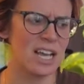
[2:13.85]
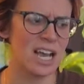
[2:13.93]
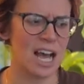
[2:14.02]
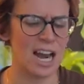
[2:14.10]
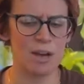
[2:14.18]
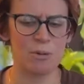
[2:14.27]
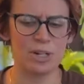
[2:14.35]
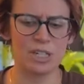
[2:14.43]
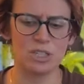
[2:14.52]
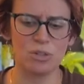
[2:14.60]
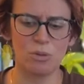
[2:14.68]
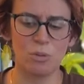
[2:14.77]
and I want
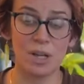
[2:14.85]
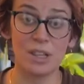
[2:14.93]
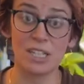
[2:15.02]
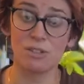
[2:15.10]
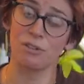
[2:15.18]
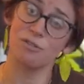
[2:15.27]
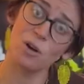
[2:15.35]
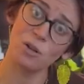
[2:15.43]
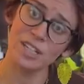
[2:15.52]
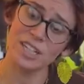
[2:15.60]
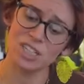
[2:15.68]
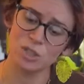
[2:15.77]
to do the one that's for
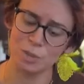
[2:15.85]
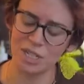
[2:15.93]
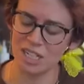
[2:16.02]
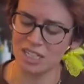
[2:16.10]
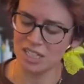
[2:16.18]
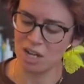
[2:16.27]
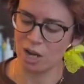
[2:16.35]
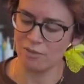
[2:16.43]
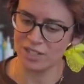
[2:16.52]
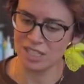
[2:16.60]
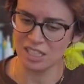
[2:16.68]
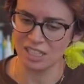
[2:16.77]
foliage because
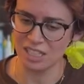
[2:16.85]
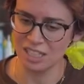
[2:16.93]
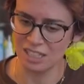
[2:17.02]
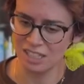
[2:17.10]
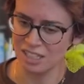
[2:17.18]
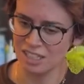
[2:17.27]
obviously